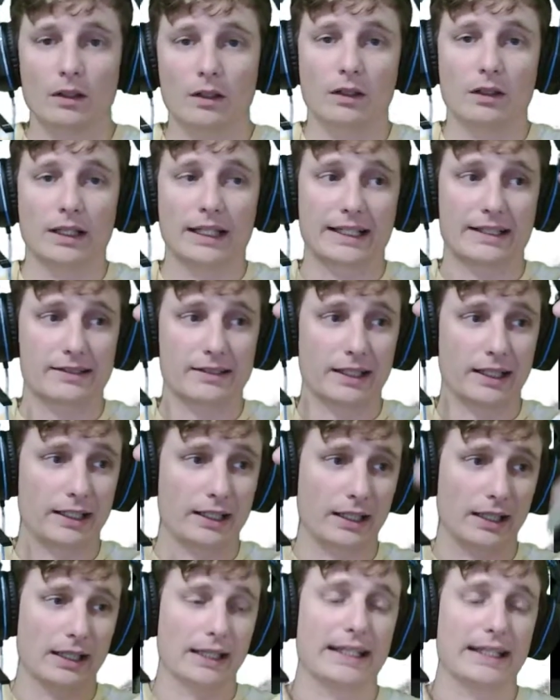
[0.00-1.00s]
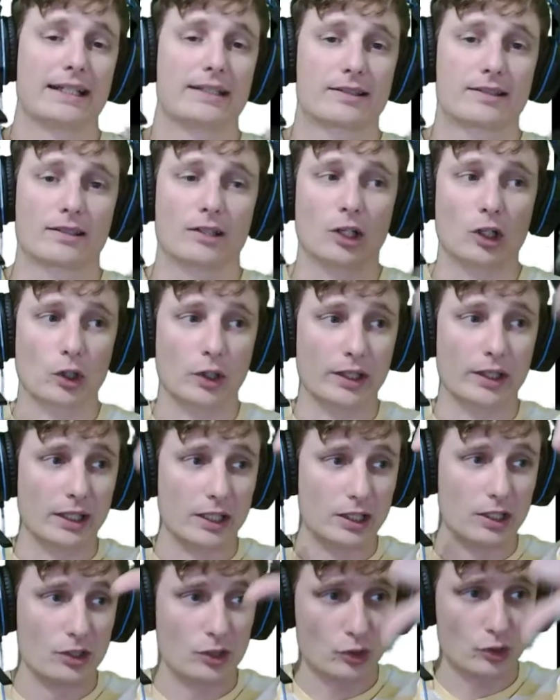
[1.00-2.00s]
Like I said, links are in the
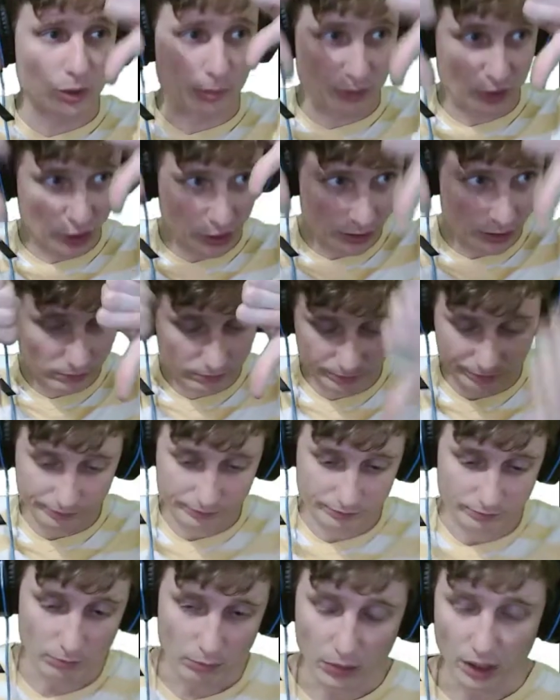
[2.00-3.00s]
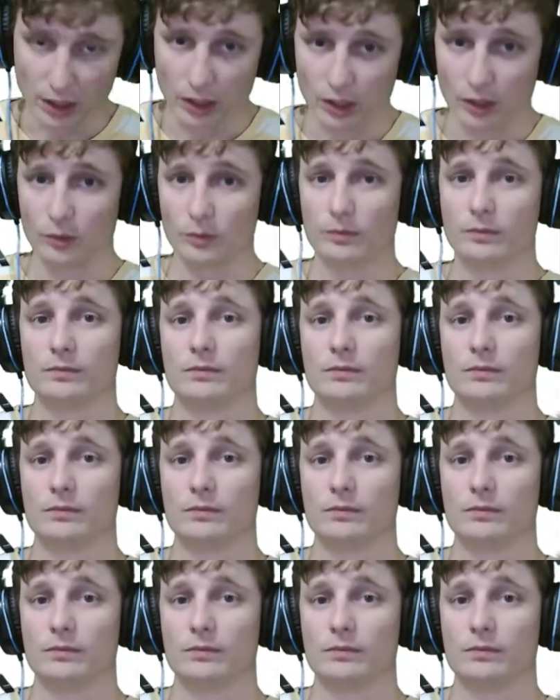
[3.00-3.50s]
description below.